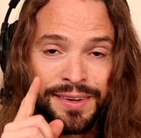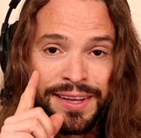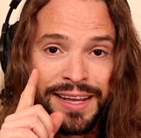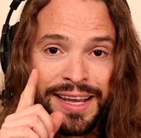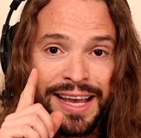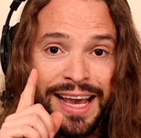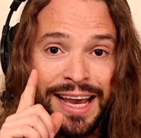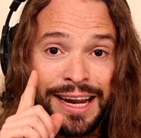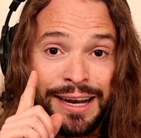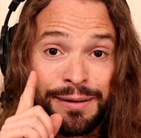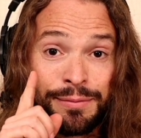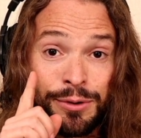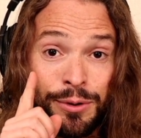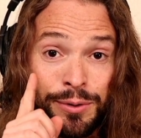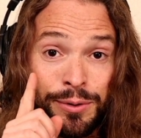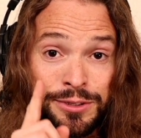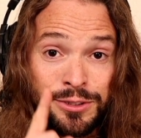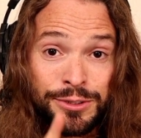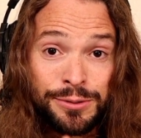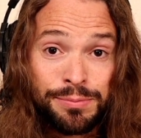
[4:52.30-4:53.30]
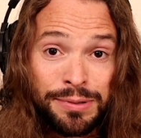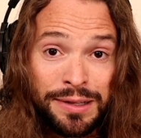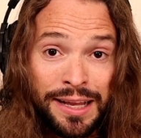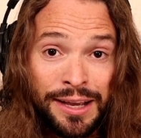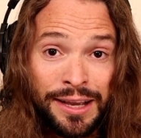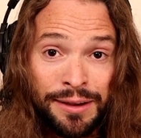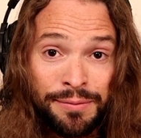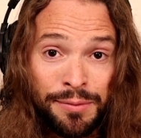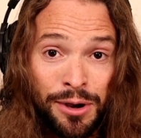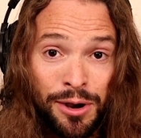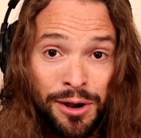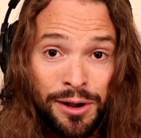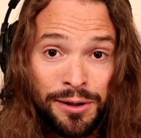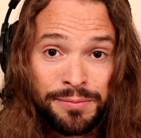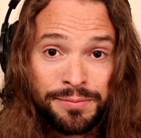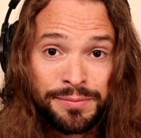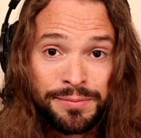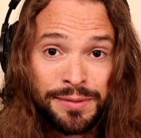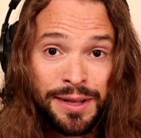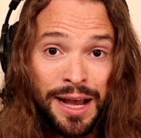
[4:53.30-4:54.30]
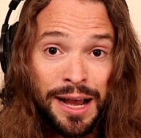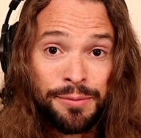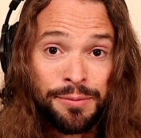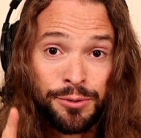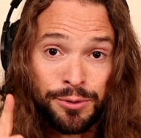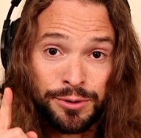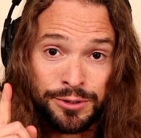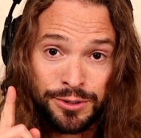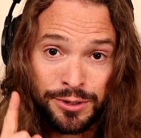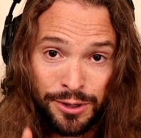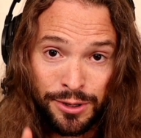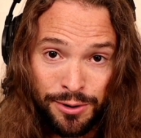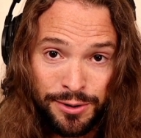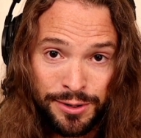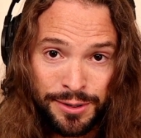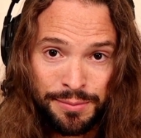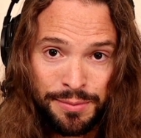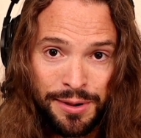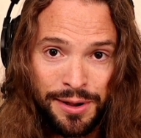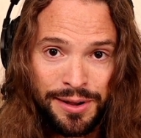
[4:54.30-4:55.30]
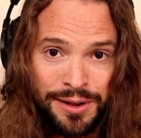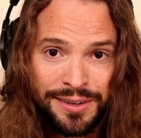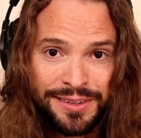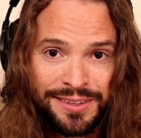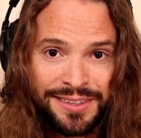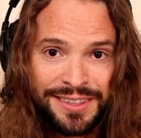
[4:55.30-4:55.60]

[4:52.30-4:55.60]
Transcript: And I'm going to play them all. I'm going to learn them all.